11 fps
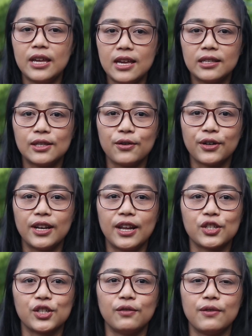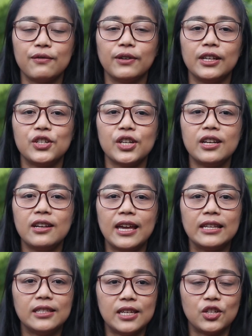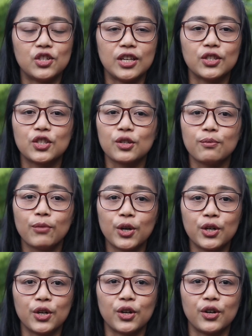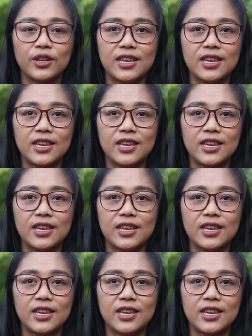is no connection with religion and teachings to murder,